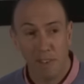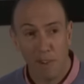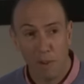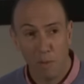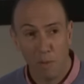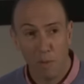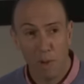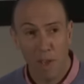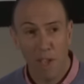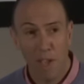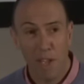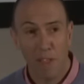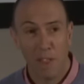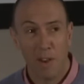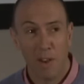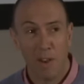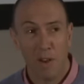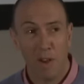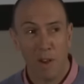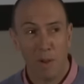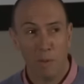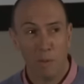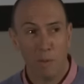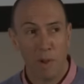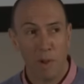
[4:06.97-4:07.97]
aware, that
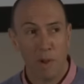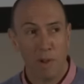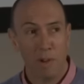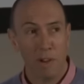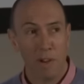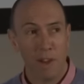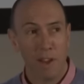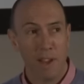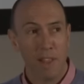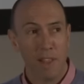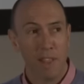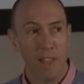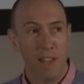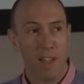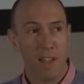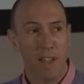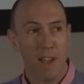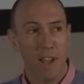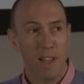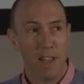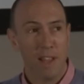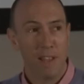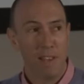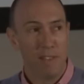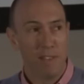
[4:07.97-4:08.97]
I'm wearing the
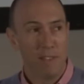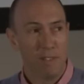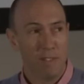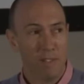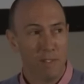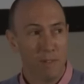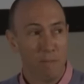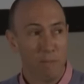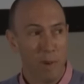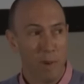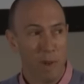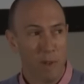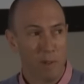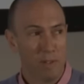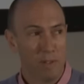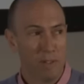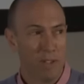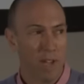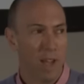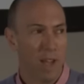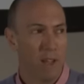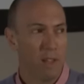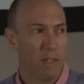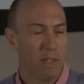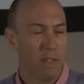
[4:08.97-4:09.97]
colours of Bell
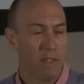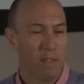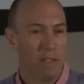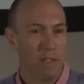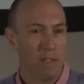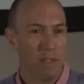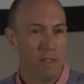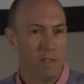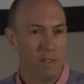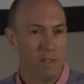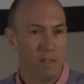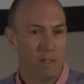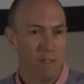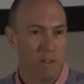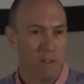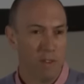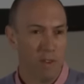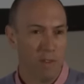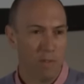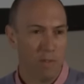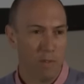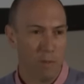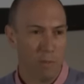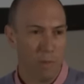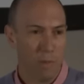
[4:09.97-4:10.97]
South Junior
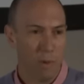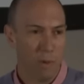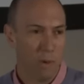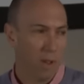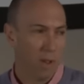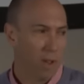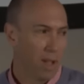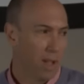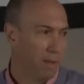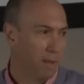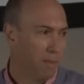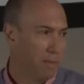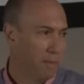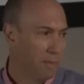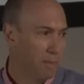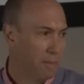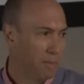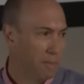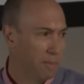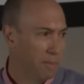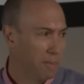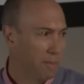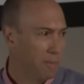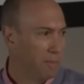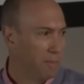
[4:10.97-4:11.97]
Football Club,
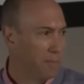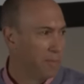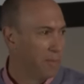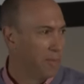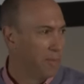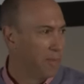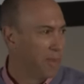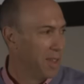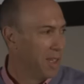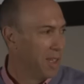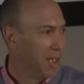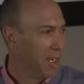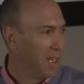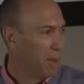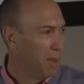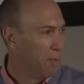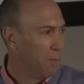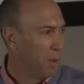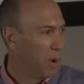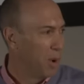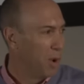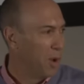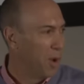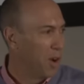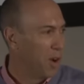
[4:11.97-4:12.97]

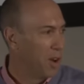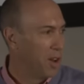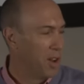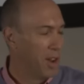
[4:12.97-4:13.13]
Belconnen